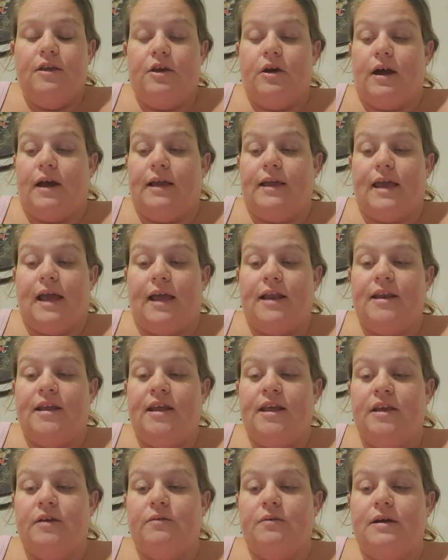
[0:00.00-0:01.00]
again,
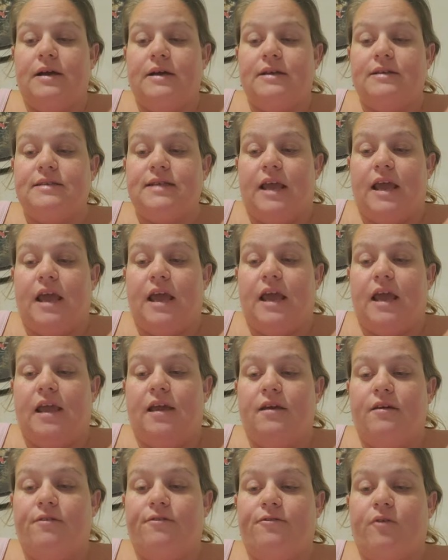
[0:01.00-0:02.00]
he was
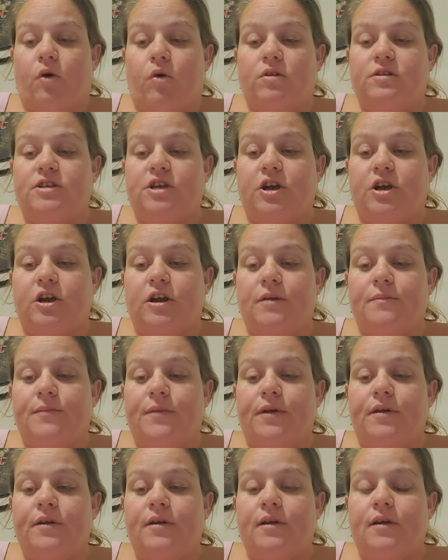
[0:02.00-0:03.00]
a full
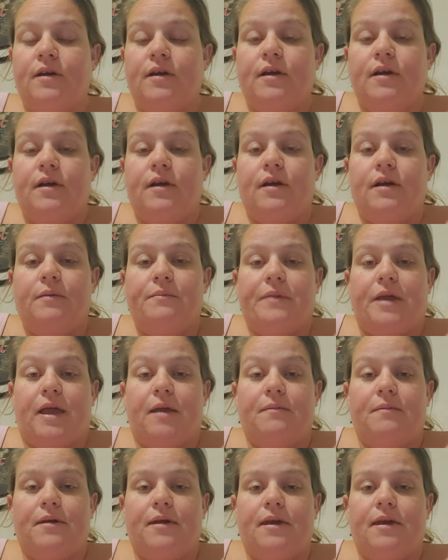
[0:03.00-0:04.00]
term
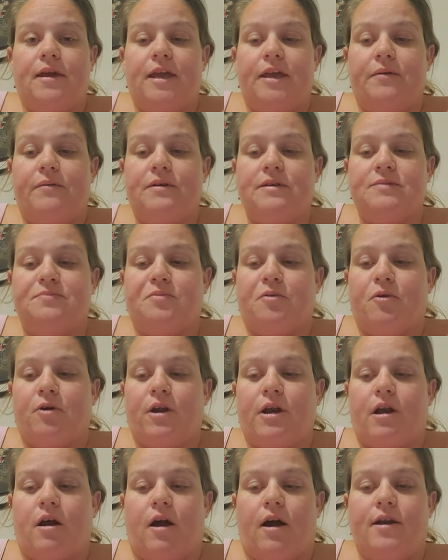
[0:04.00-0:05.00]
baby. He was
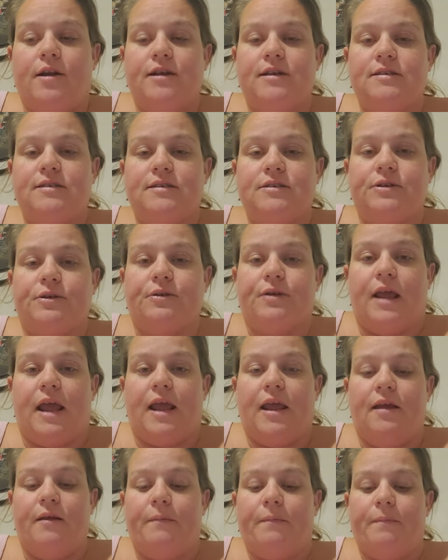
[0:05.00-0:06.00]
born on his due
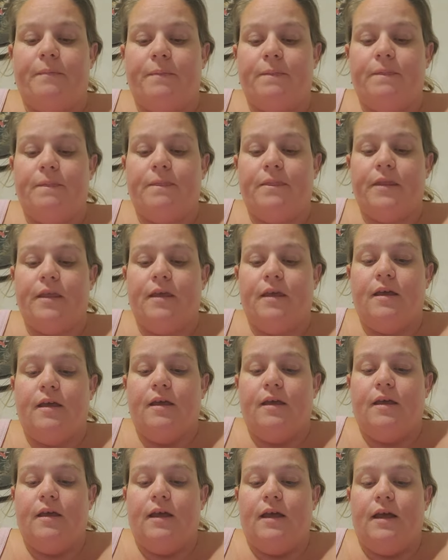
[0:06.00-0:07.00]
date.
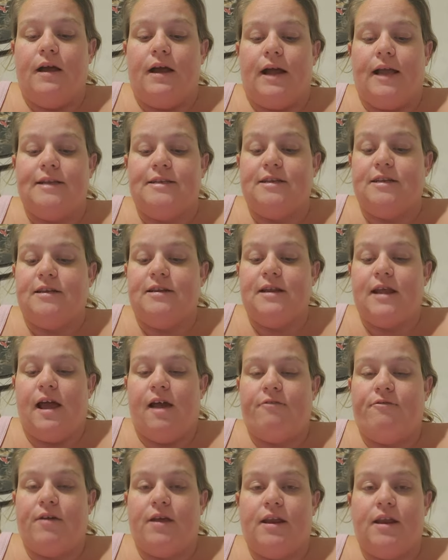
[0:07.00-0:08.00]
I didn't
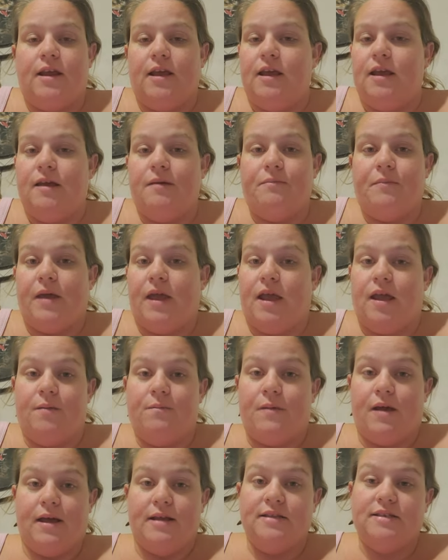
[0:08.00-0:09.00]
have any
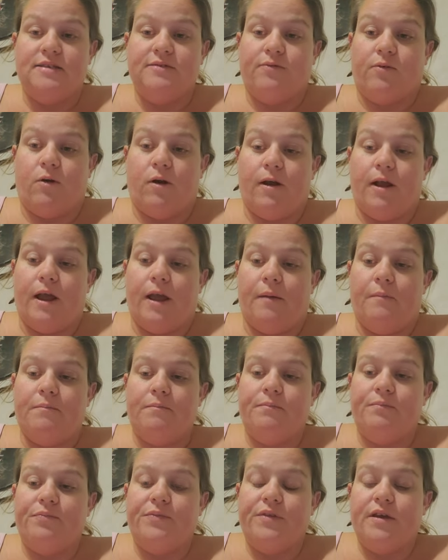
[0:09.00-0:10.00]
pain meds for
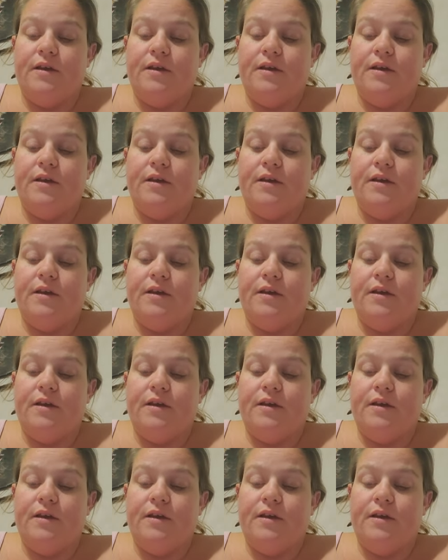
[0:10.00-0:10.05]
him.